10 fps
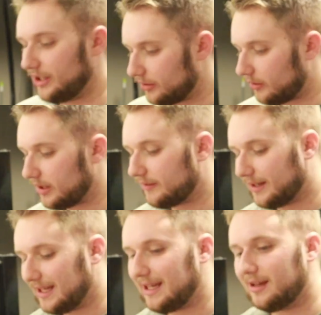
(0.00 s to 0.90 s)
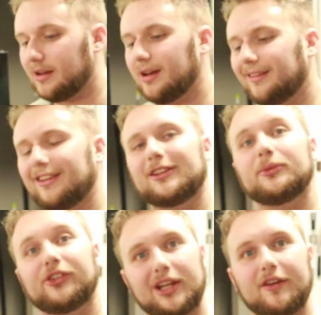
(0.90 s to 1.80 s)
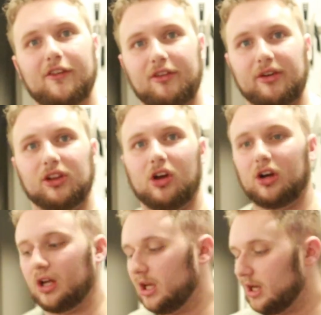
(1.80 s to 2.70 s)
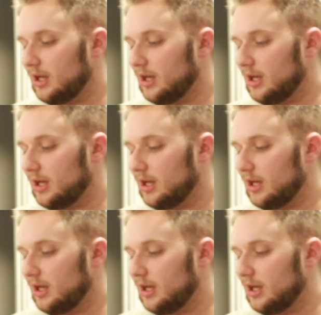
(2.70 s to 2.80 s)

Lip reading: And you don't even need to let them sit out for very long.